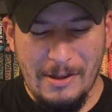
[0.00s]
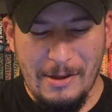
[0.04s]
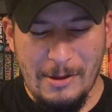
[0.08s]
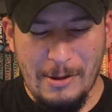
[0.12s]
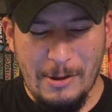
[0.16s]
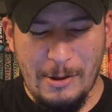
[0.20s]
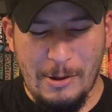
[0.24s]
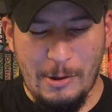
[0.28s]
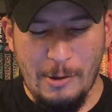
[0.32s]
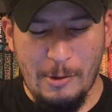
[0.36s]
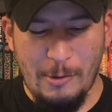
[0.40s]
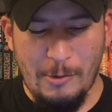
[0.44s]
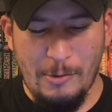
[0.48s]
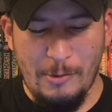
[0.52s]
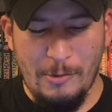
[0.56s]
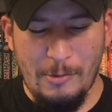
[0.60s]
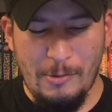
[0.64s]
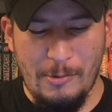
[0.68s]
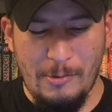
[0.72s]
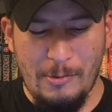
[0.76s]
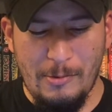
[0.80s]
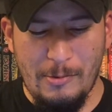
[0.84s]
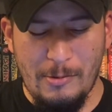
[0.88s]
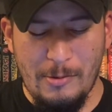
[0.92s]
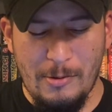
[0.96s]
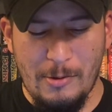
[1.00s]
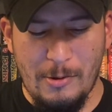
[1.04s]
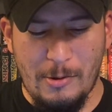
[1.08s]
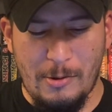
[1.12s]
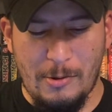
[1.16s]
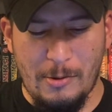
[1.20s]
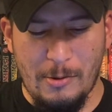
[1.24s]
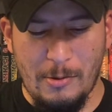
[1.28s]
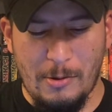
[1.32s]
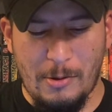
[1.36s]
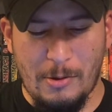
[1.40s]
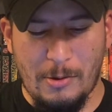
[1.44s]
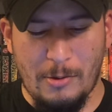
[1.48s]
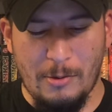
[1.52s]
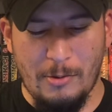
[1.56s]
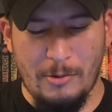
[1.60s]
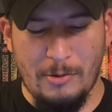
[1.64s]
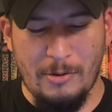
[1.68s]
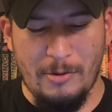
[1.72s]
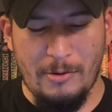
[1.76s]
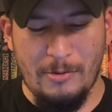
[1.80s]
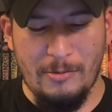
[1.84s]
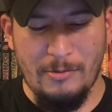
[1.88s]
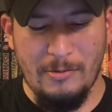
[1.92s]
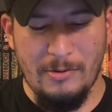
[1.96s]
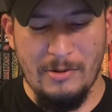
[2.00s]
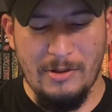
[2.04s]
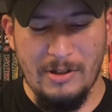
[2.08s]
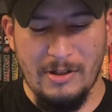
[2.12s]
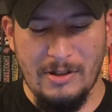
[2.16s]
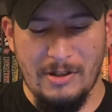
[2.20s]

Sujutsugu.